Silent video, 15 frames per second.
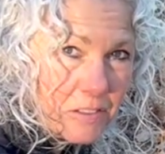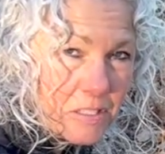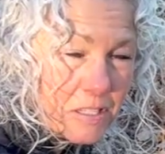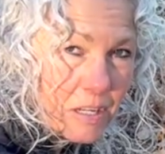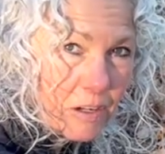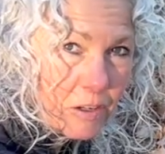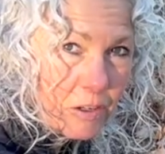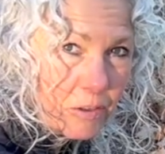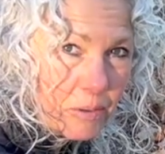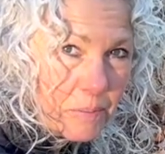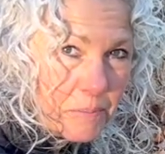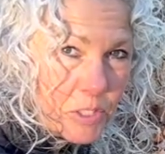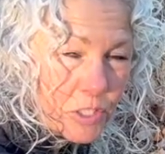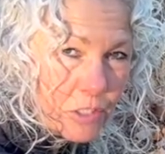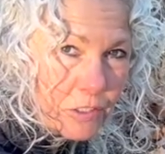So I'm going
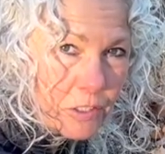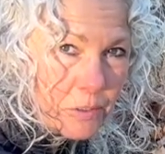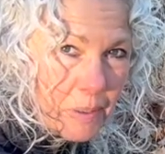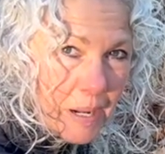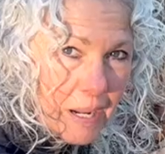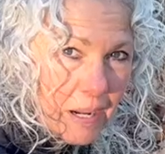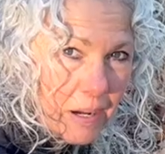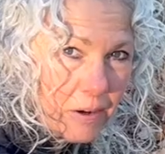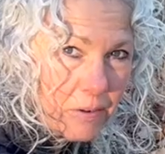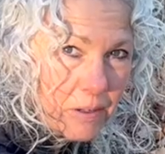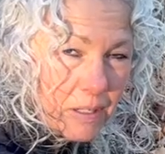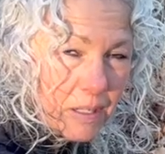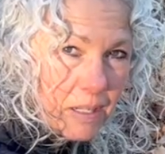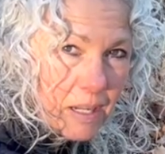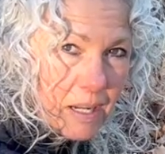to show you how
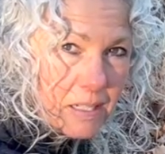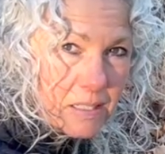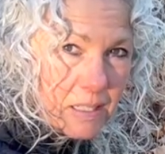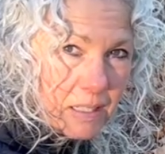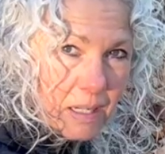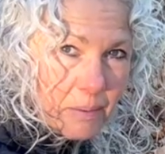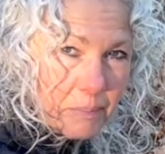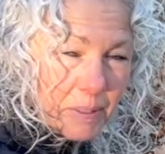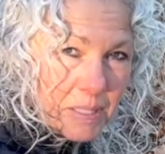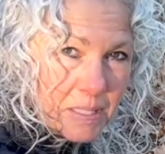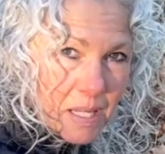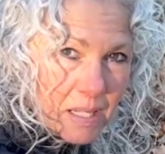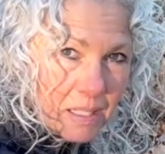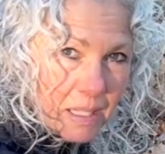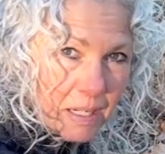I dig up and
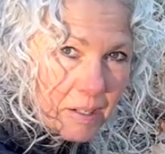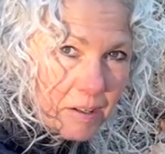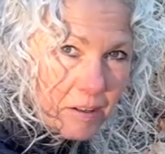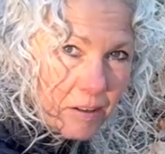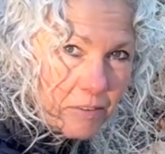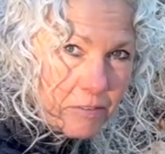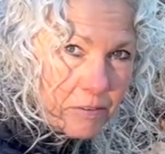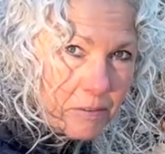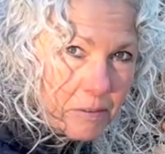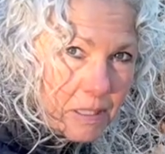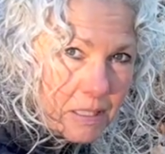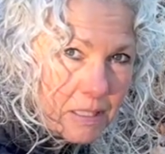take care of the